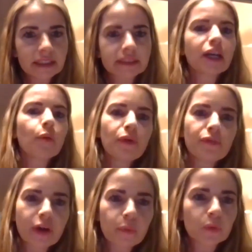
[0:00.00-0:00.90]
Some of
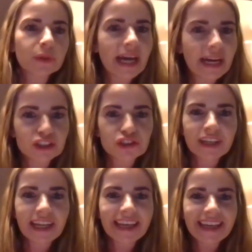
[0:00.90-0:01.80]
them will
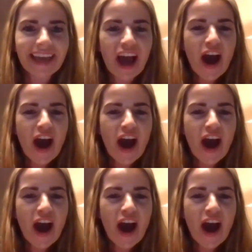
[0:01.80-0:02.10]
naturally